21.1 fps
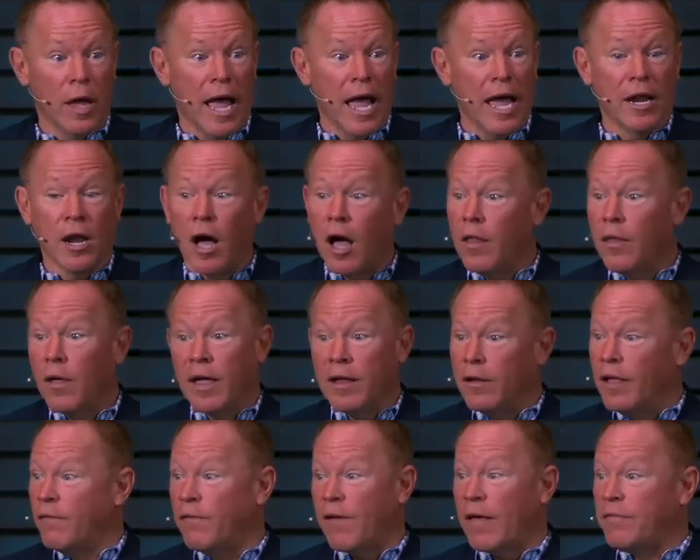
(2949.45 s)
And, uh,
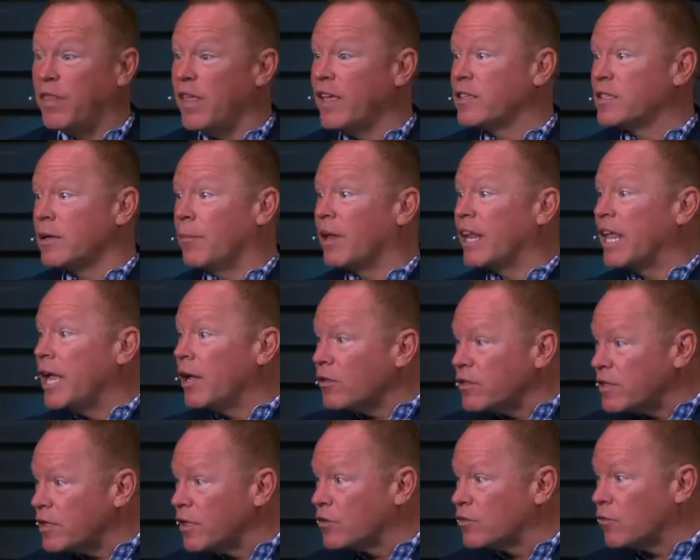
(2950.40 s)
and if I think somebody
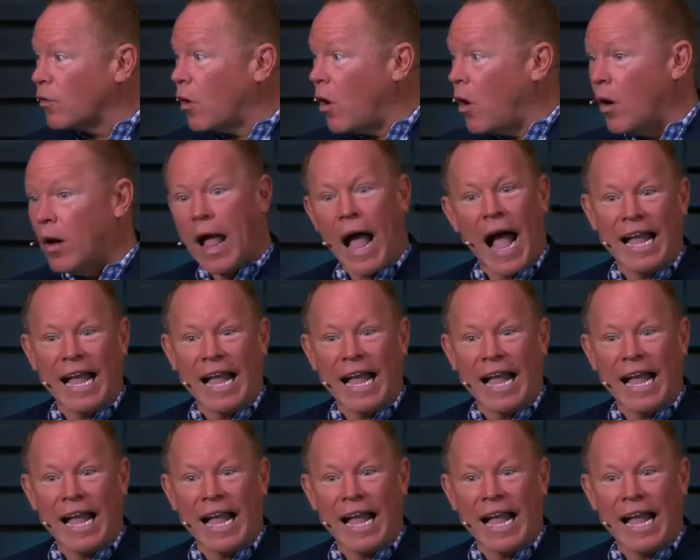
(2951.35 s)
else is wrong,